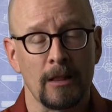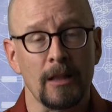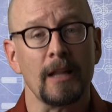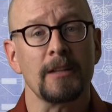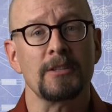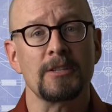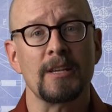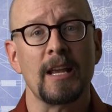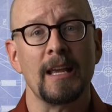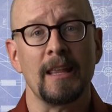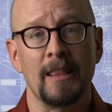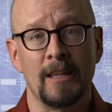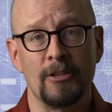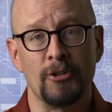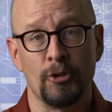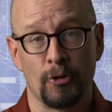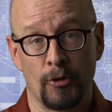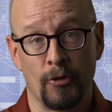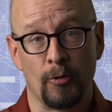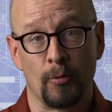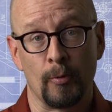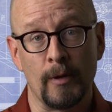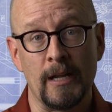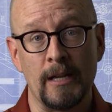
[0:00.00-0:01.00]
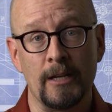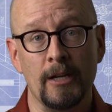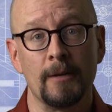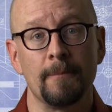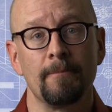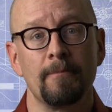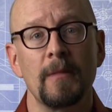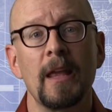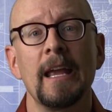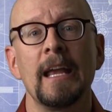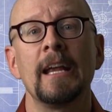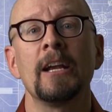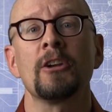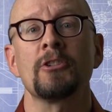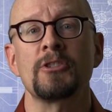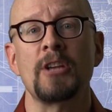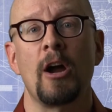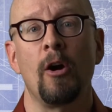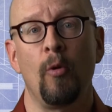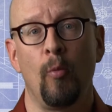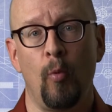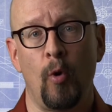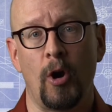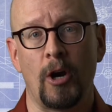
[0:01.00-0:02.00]
Let's say that you're the reader. Here's
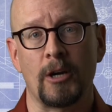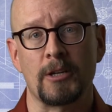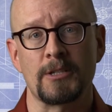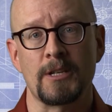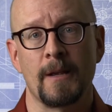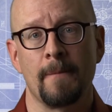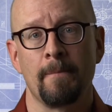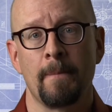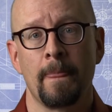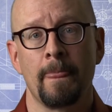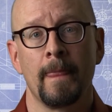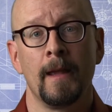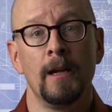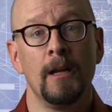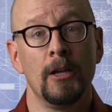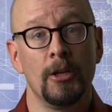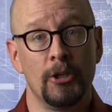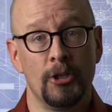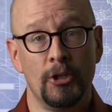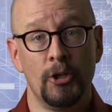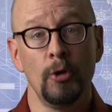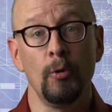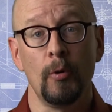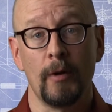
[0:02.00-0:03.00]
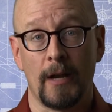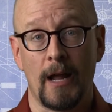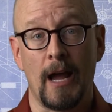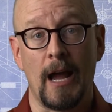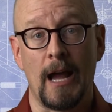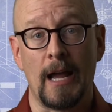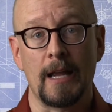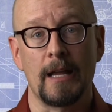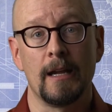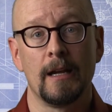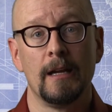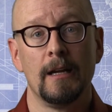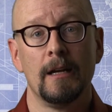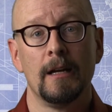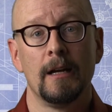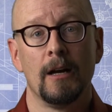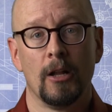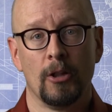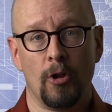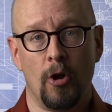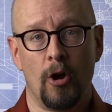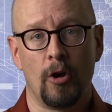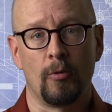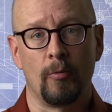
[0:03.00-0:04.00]
how it works. You and I,
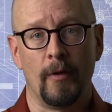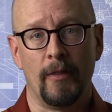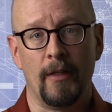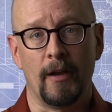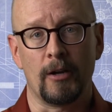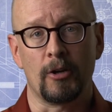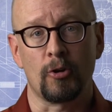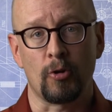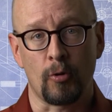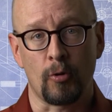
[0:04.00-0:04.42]
along with a